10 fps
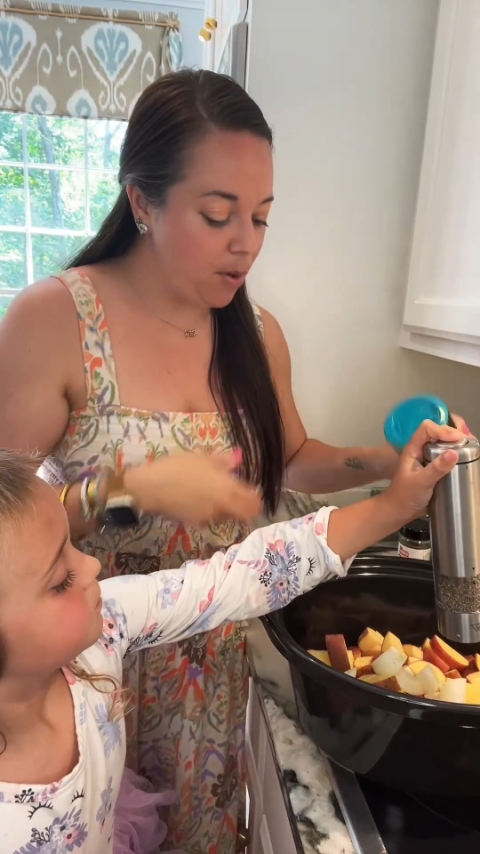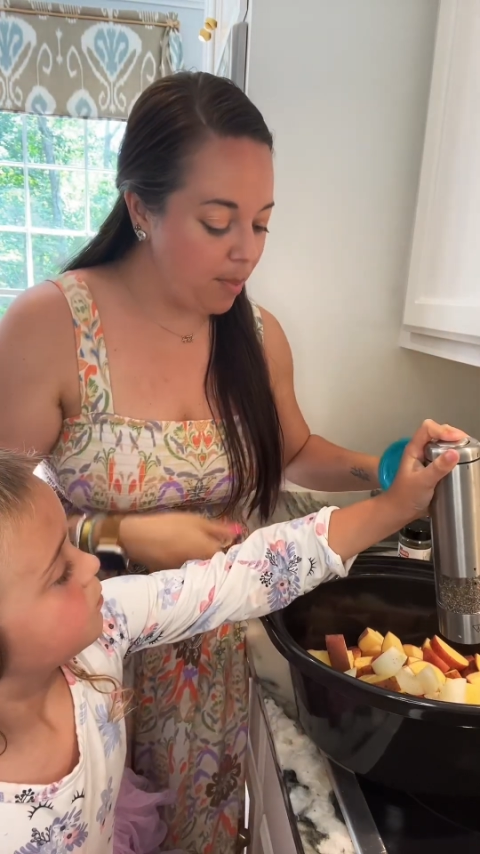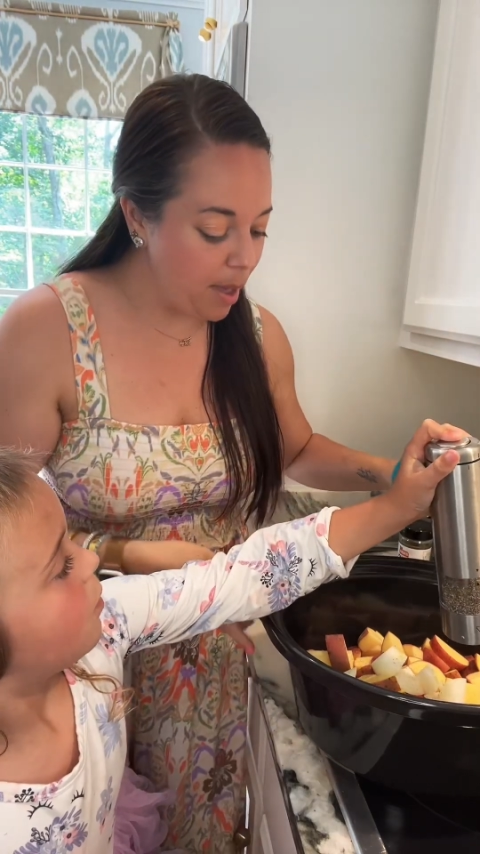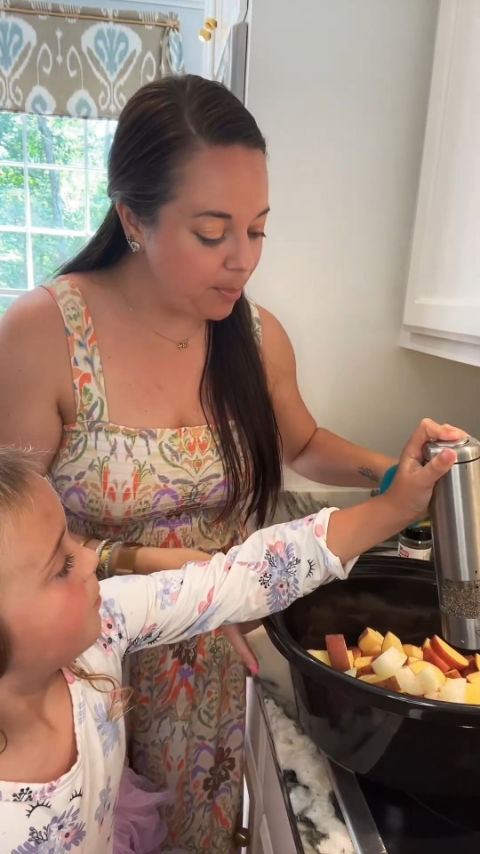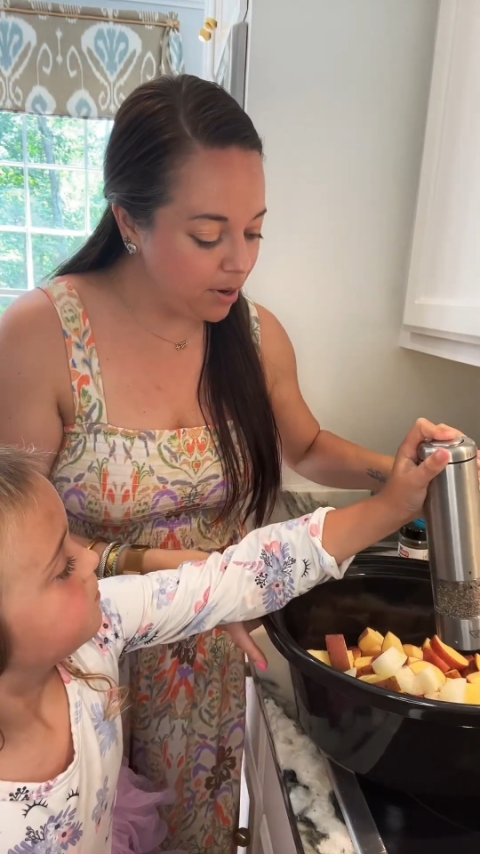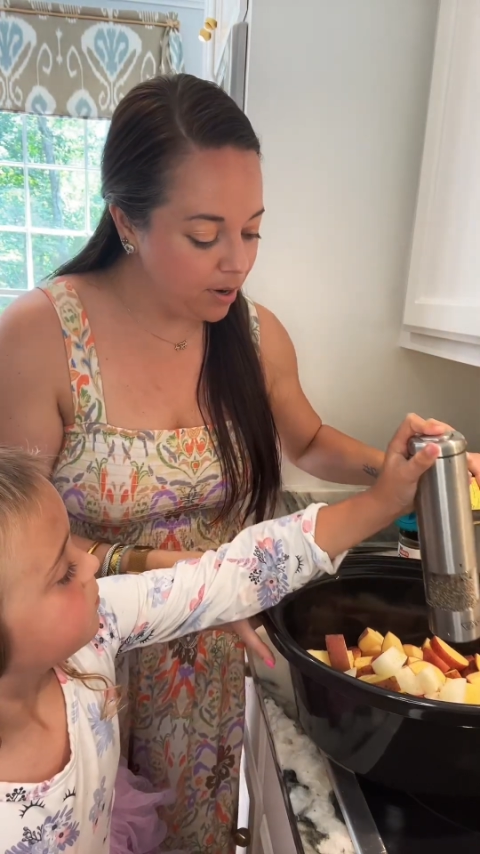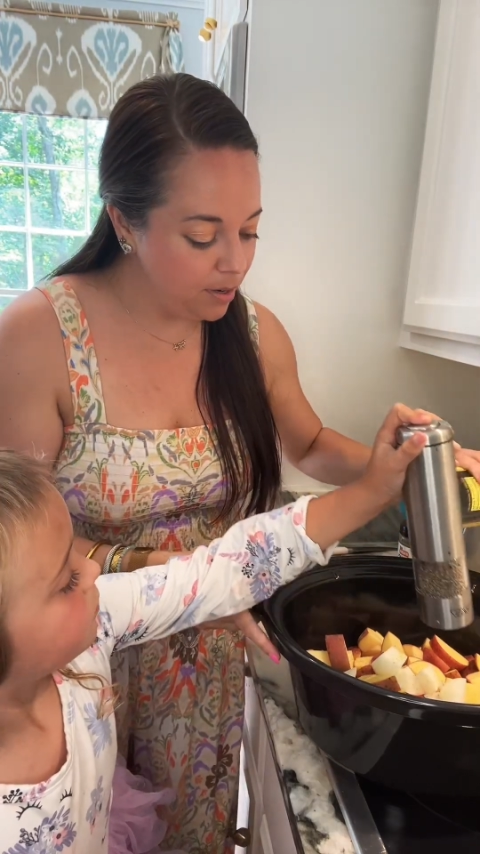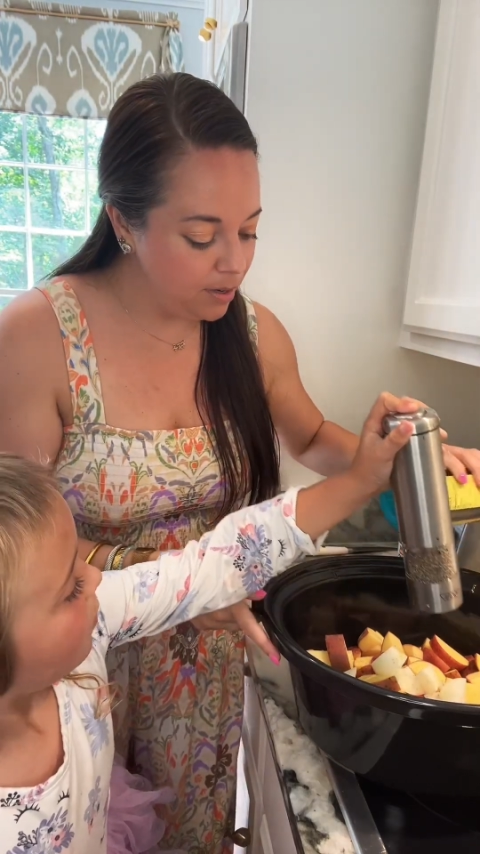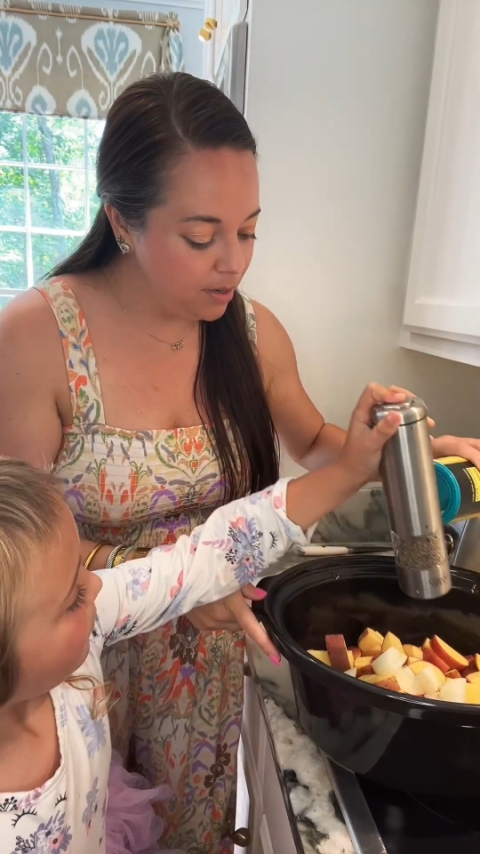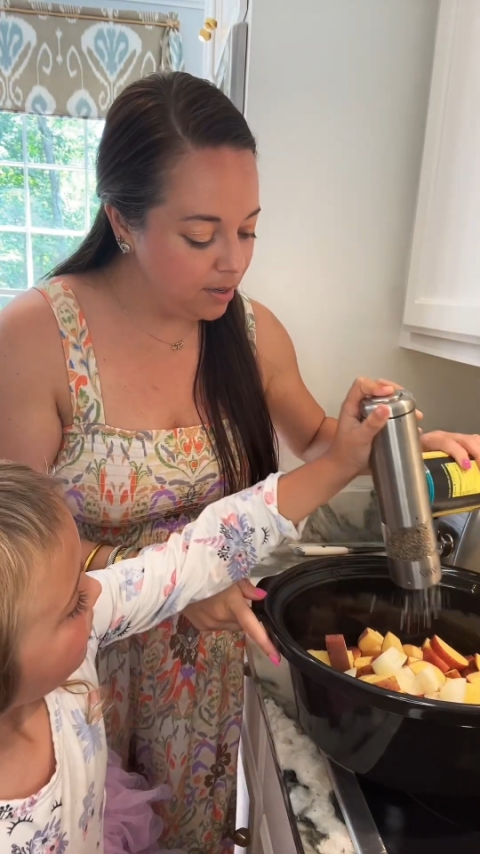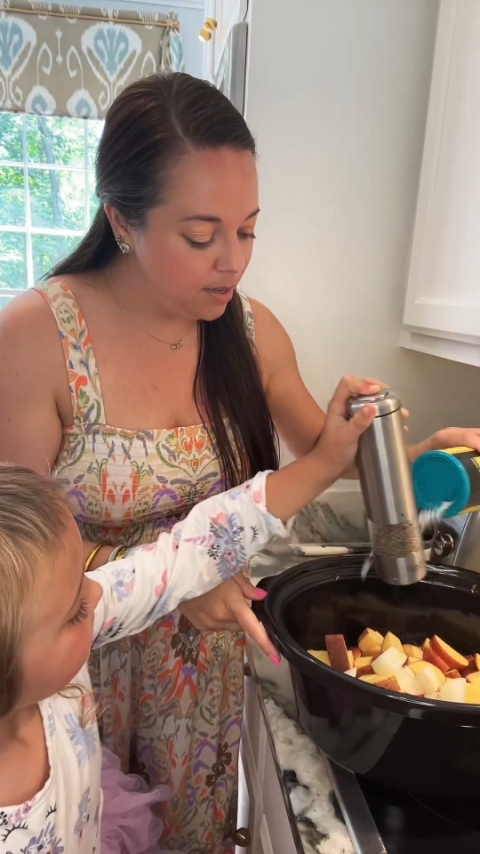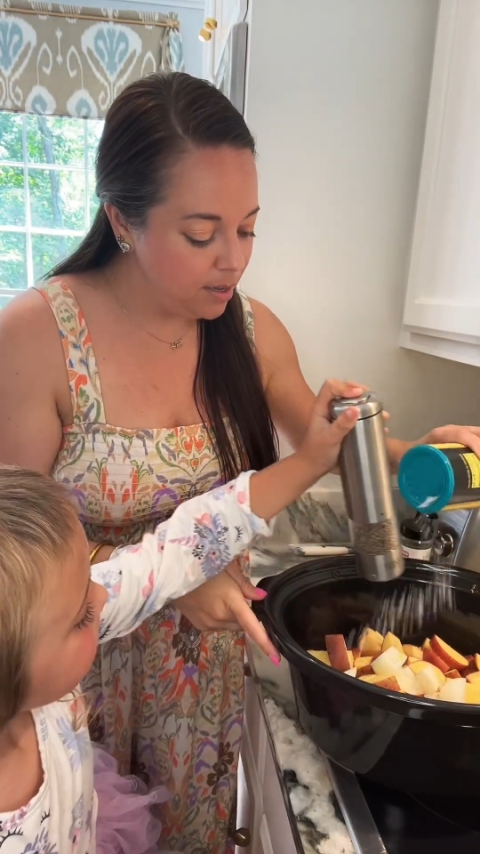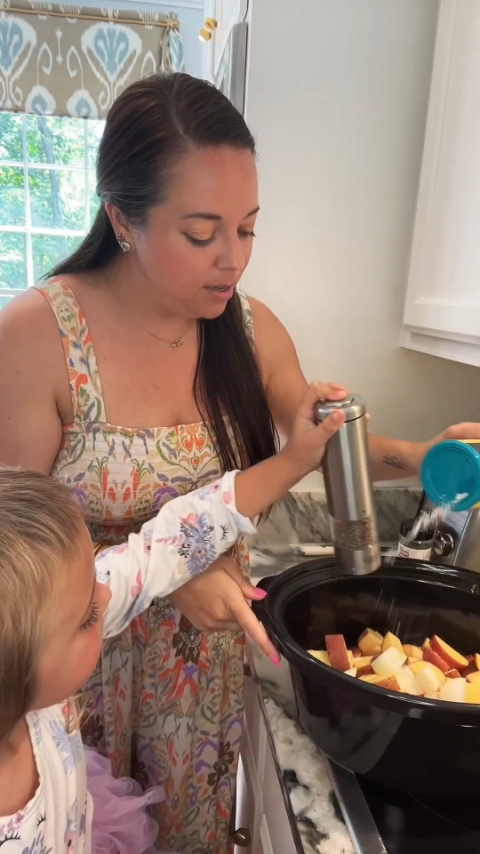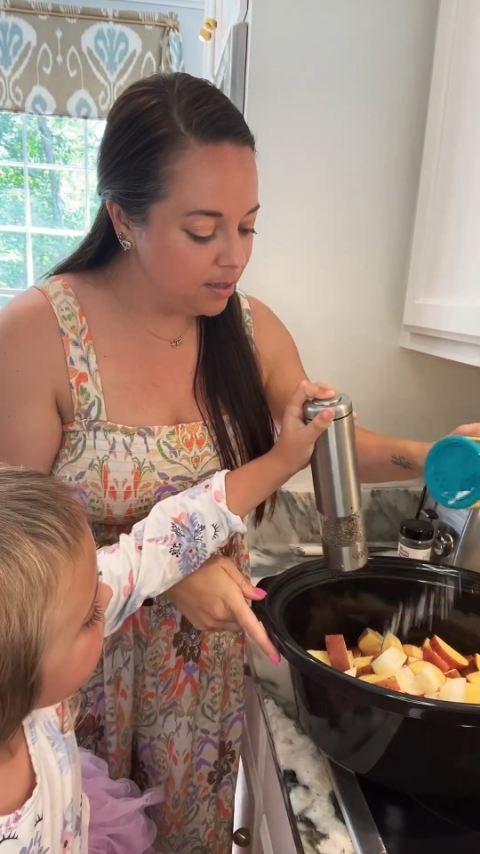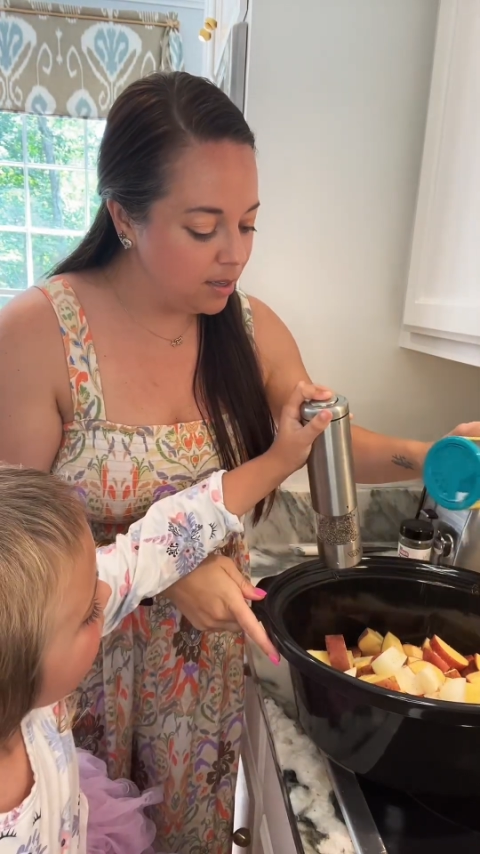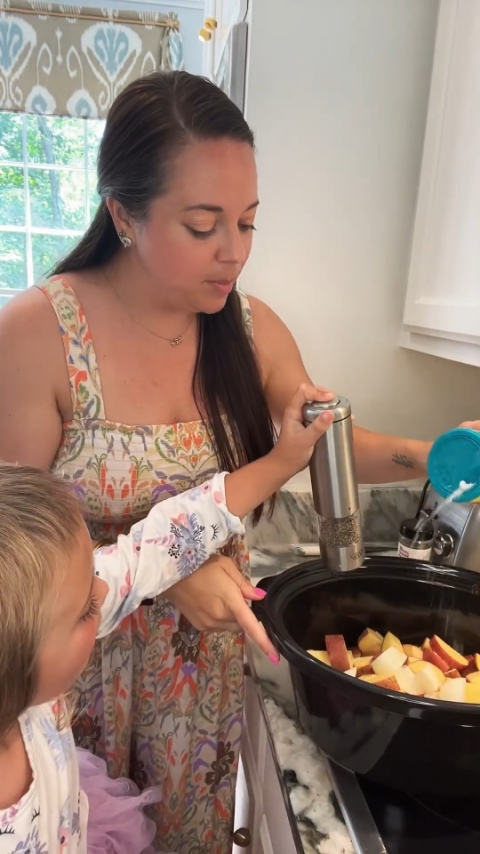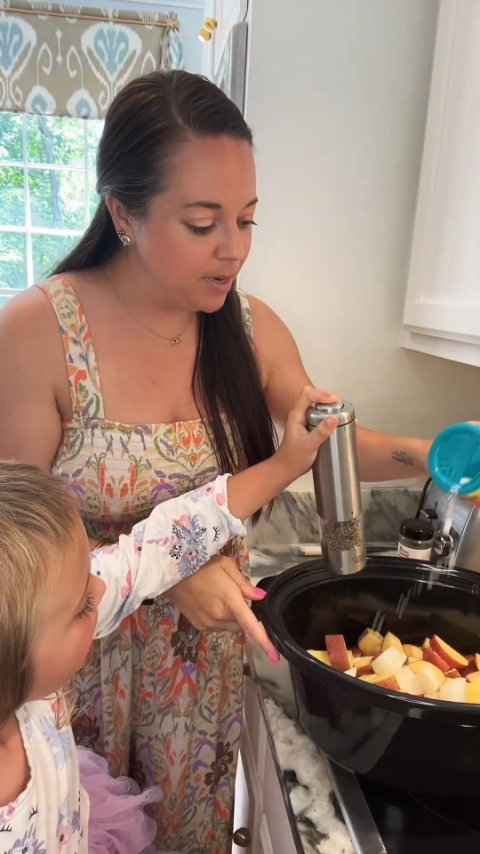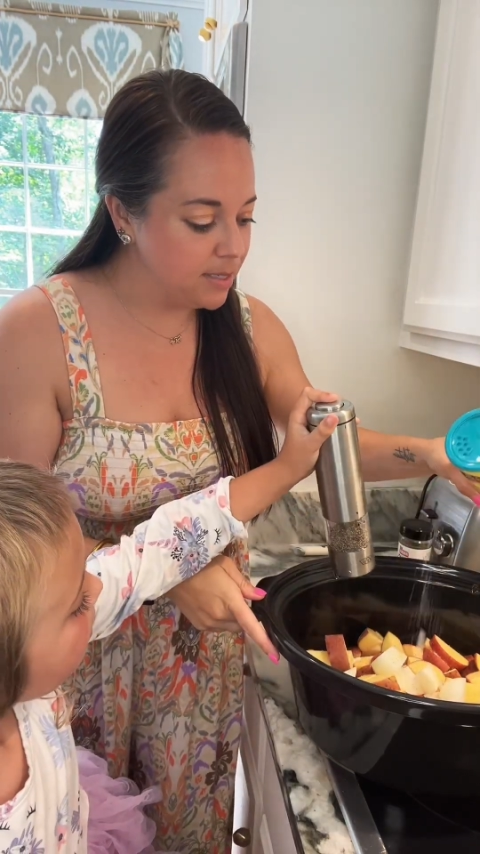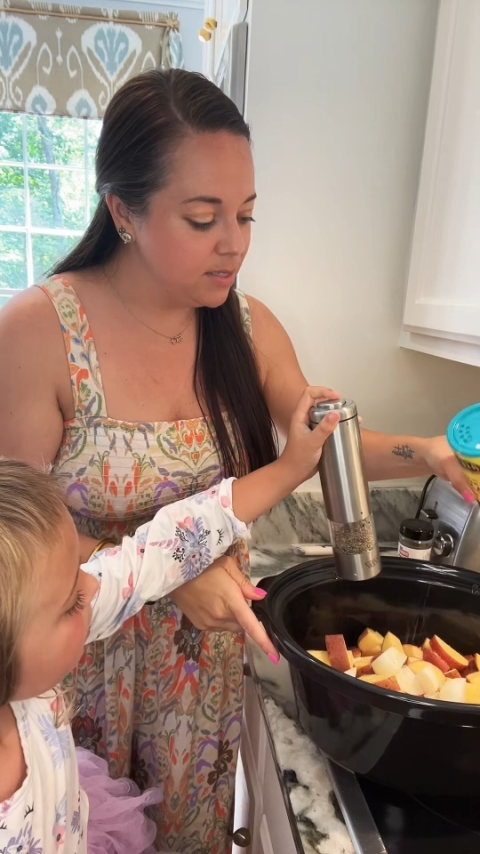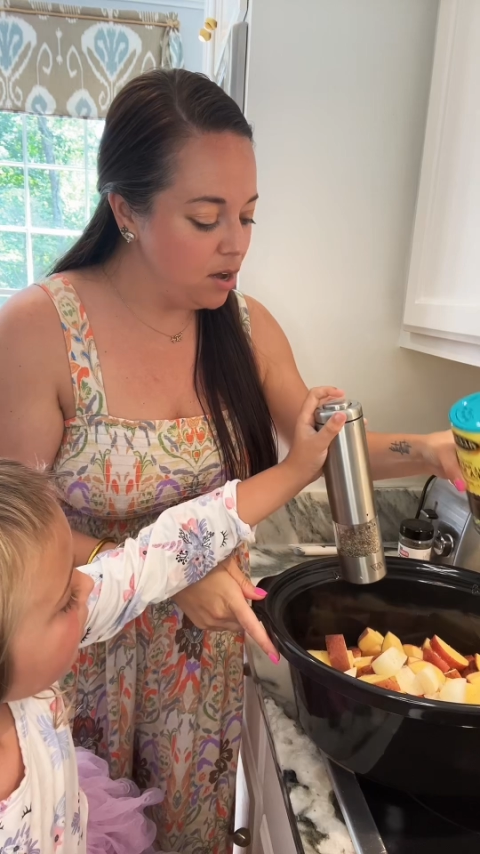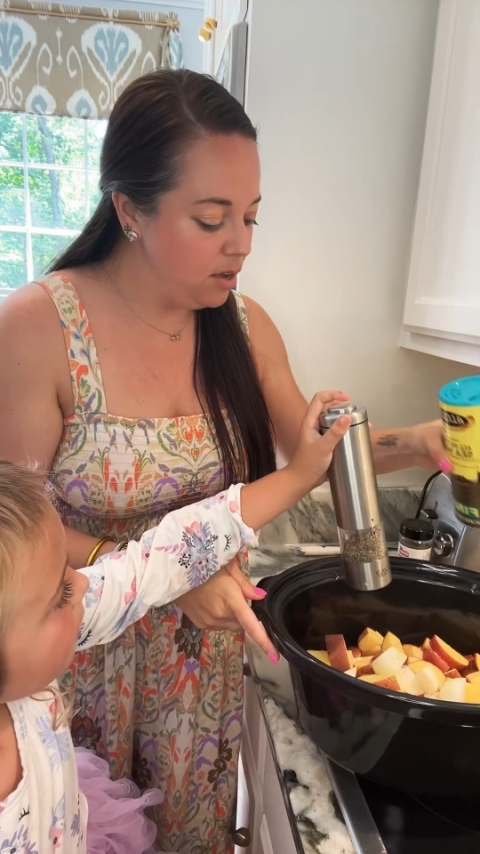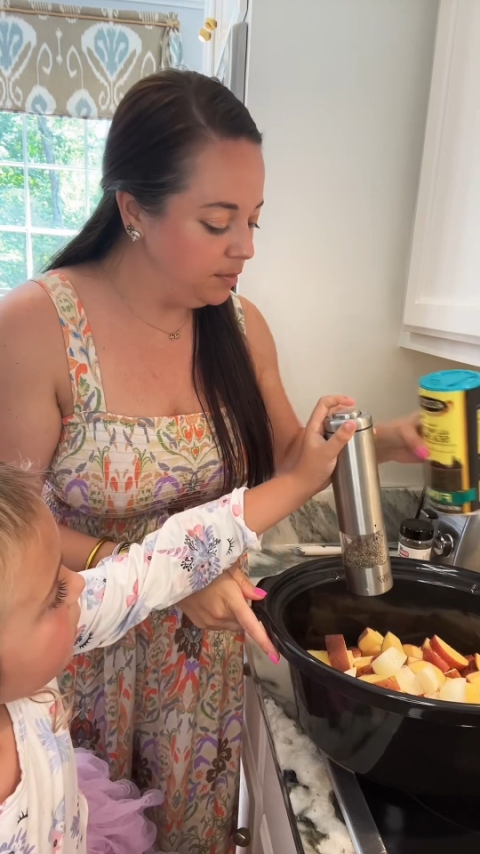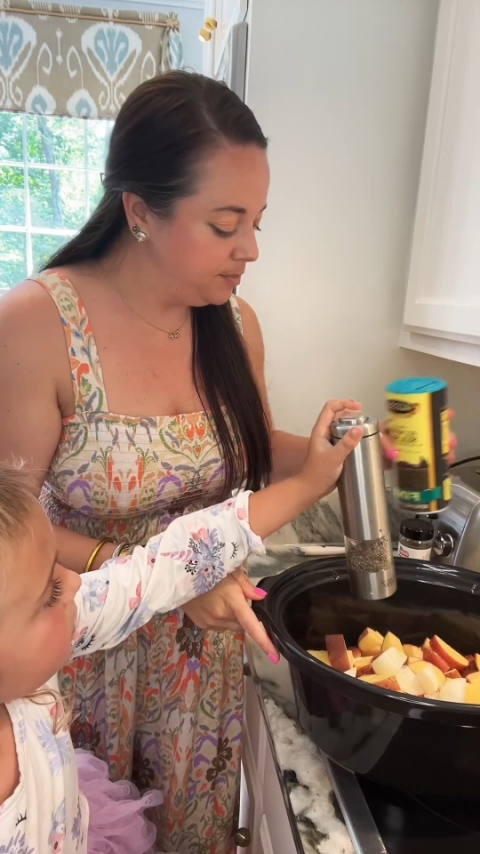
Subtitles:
pepper, a little bit of salt.